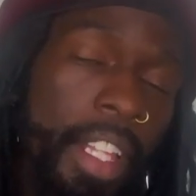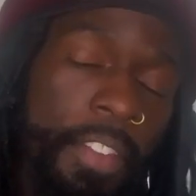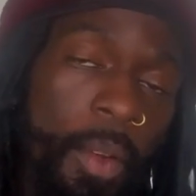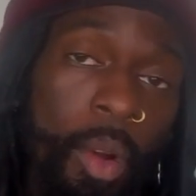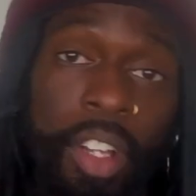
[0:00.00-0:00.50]

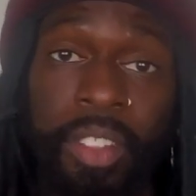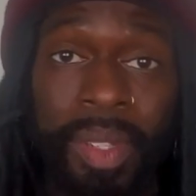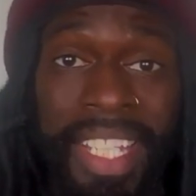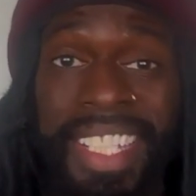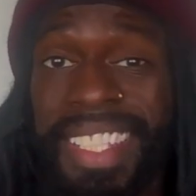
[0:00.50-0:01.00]
elephant walks
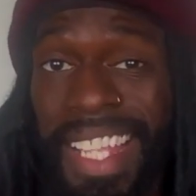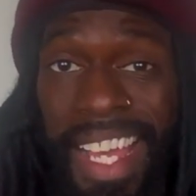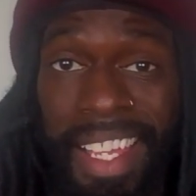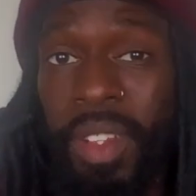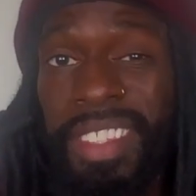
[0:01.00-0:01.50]
on each
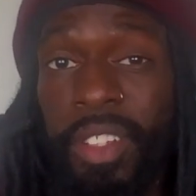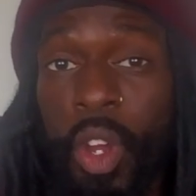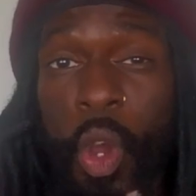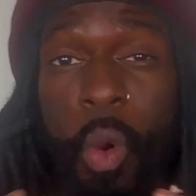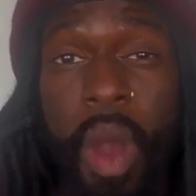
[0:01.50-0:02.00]
side, focusing
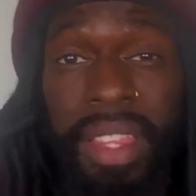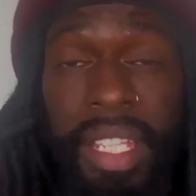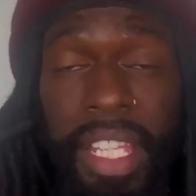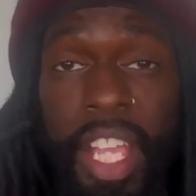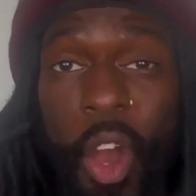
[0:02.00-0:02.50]
on
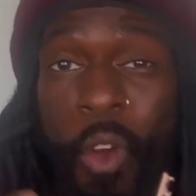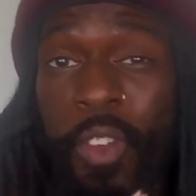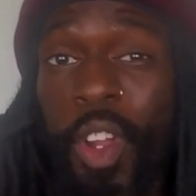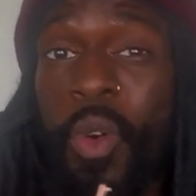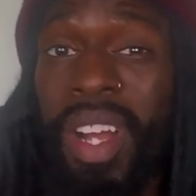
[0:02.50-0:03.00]
quality
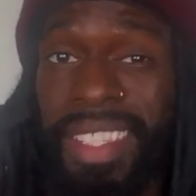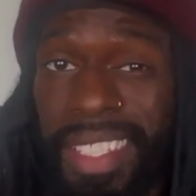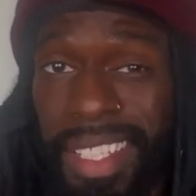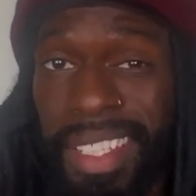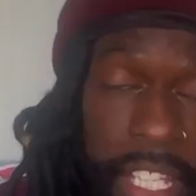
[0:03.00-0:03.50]
over
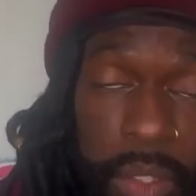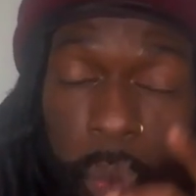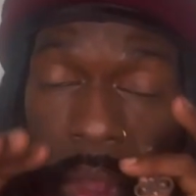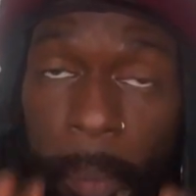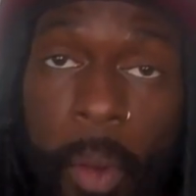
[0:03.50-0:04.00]
quantity. This
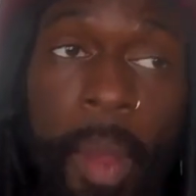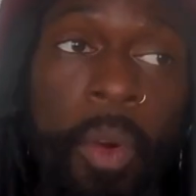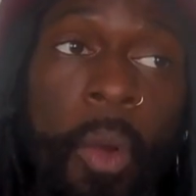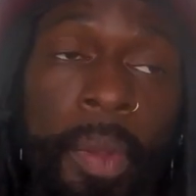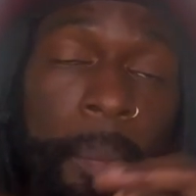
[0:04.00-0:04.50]
one movement
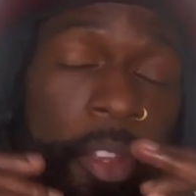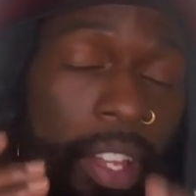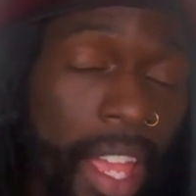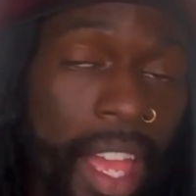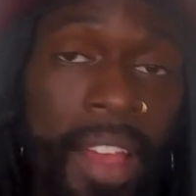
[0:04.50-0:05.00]
will open up your
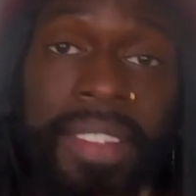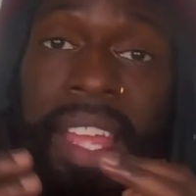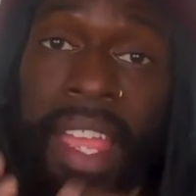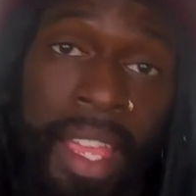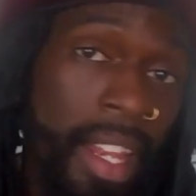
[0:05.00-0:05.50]
calves
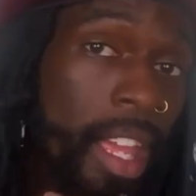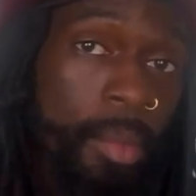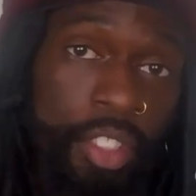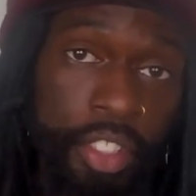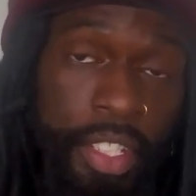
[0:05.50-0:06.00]
and
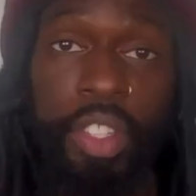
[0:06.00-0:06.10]
hamstrings,